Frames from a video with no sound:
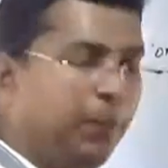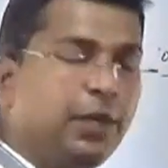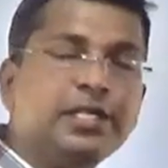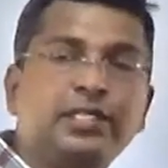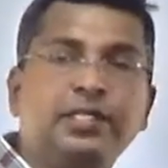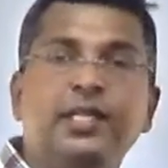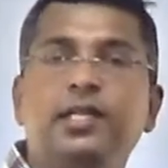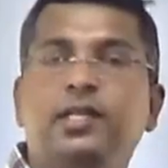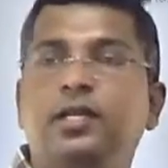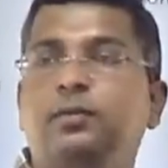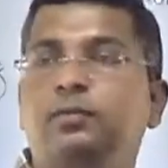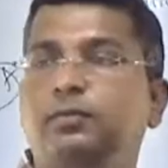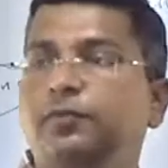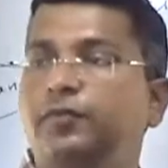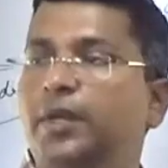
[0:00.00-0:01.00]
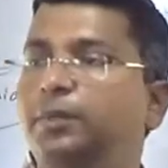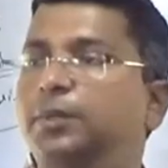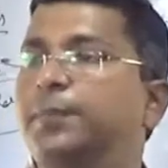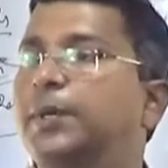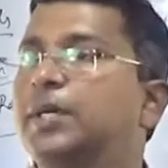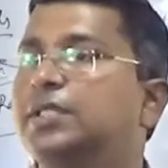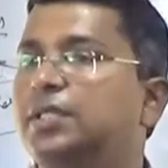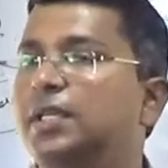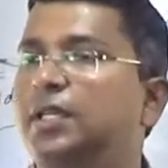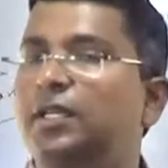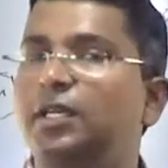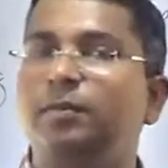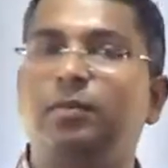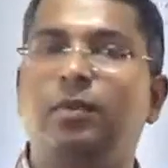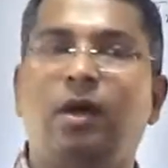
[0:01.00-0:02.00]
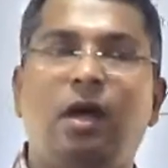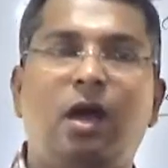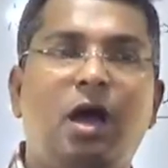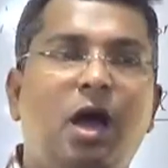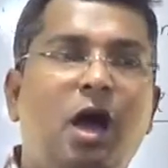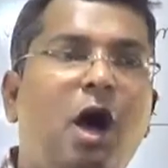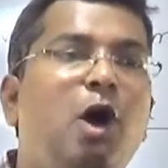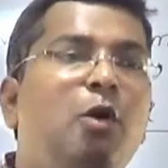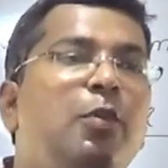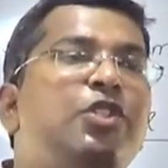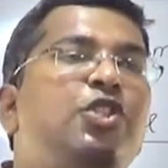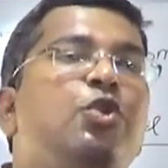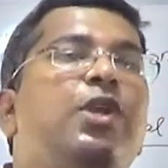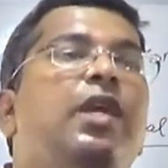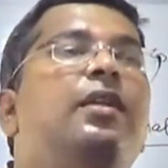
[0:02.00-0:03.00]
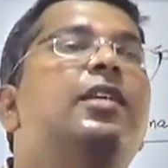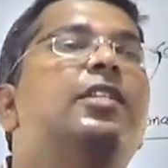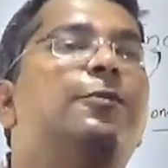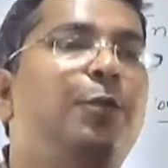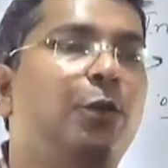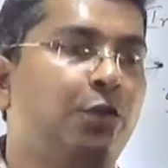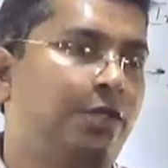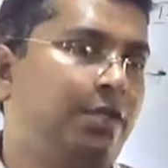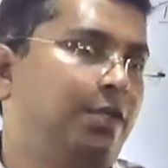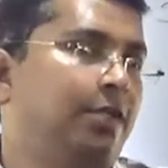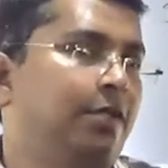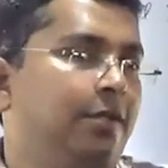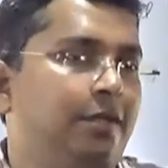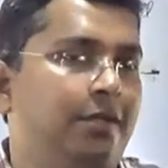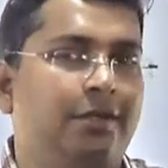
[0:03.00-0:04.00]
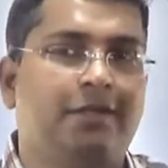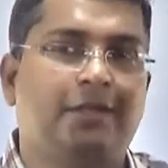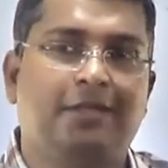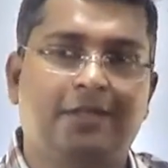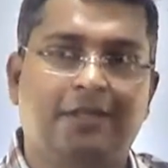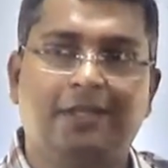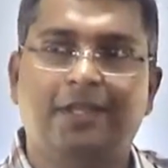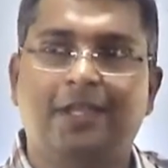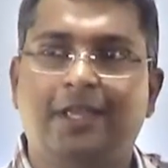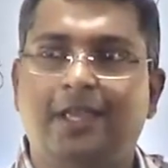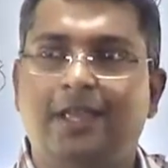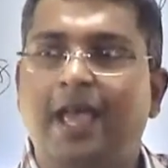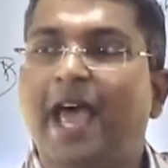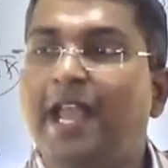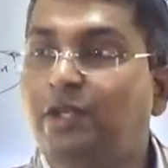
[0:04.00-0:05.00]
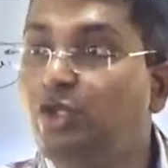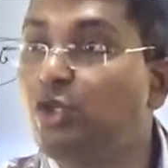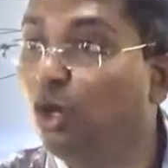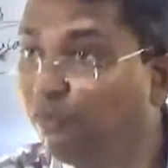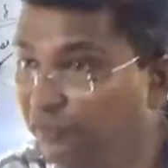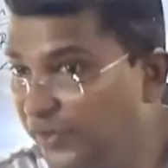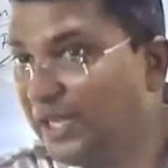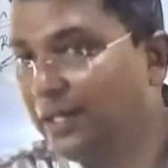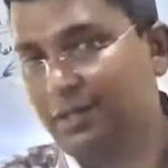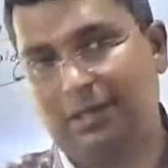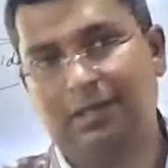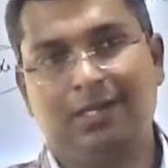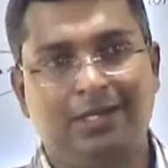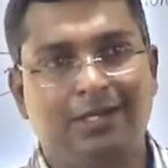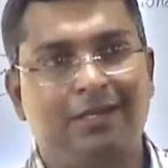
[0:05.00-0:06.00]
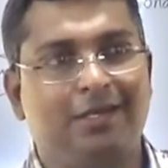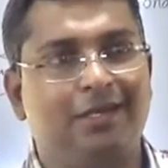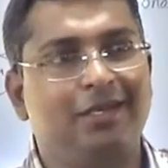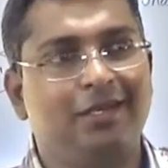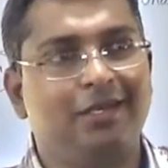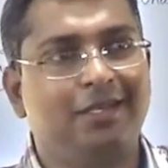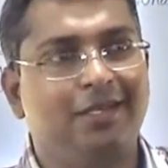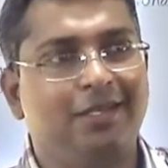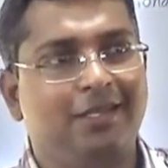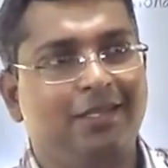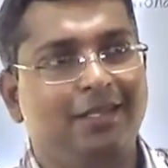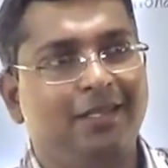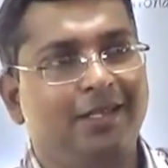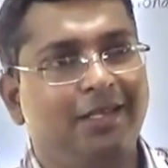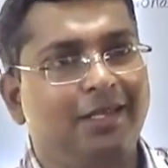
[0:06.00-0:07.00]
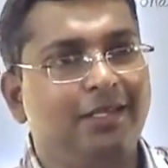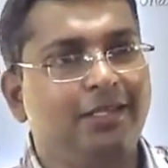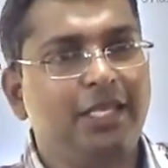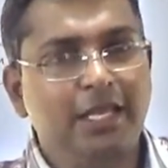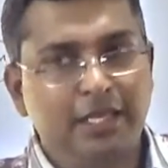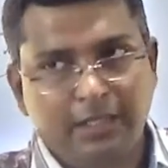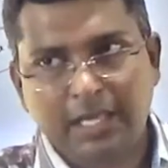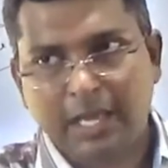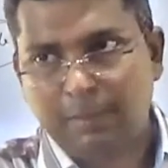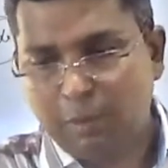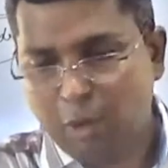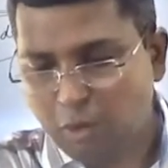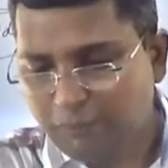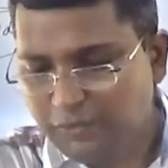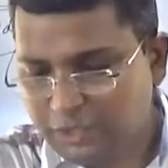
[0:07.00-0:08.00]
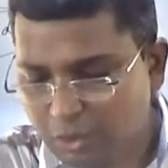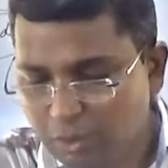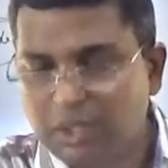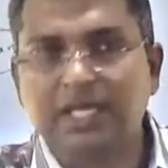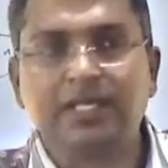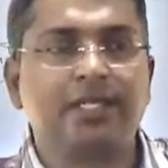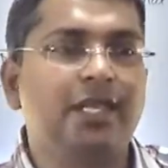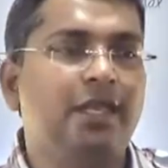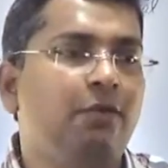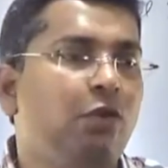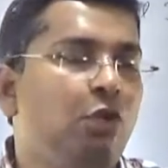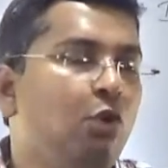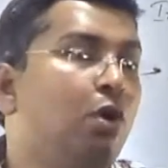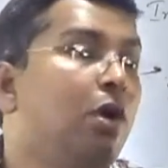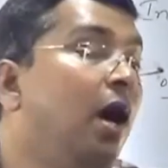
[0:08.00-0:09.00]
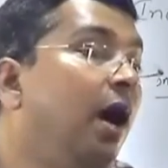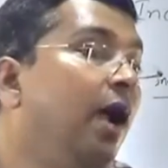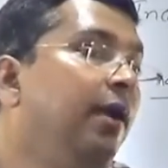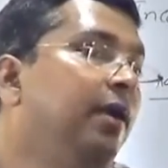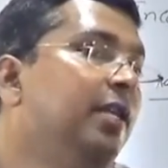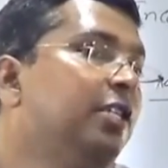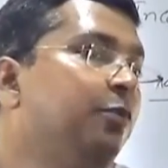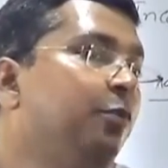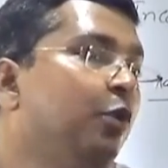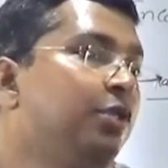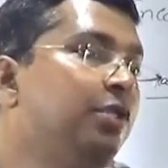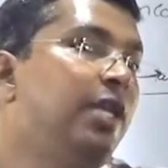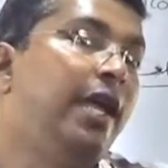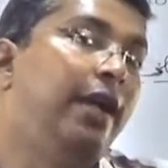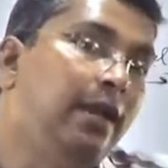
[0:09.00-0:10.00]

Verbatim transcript: the personal income from the personal income how much you can dispose at your will see the amount which you receive you can't dispose the